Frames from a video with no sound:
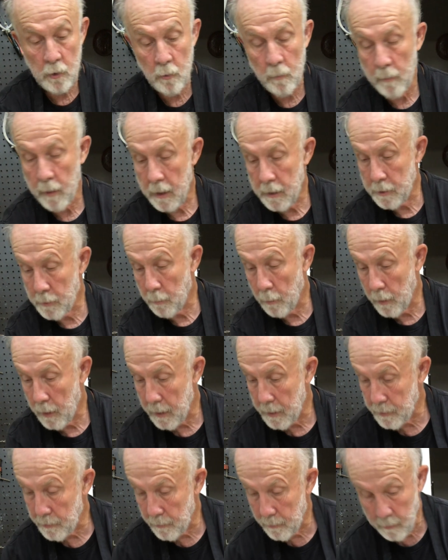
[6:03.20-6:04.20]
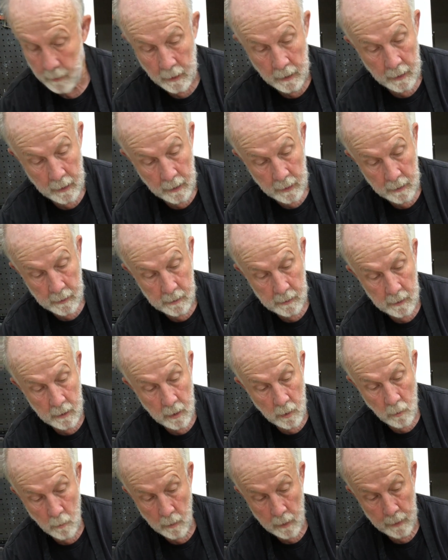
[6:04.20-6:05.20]
too much pressure.
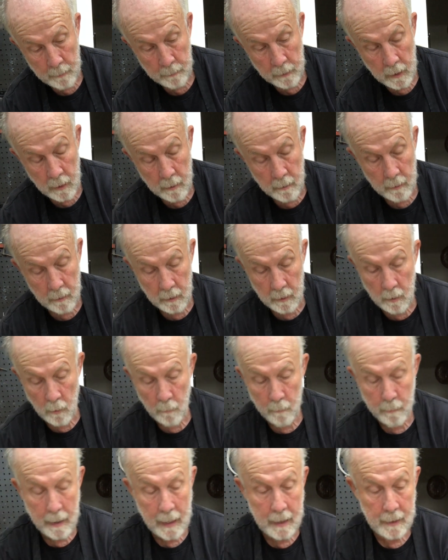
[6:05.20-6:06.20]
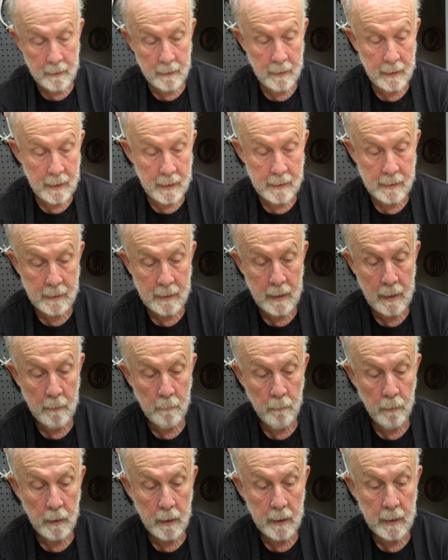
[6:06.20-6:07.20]
So I'm going to go back to that
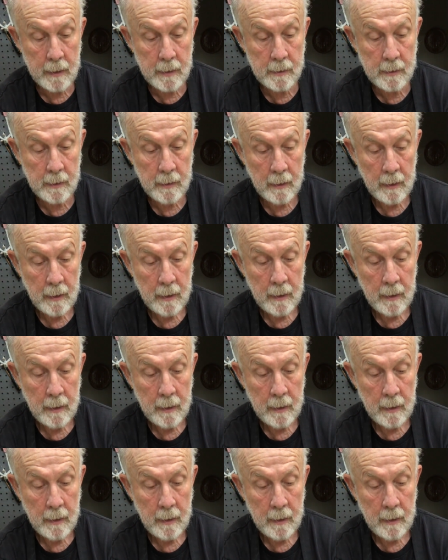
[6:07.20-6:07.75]
same place.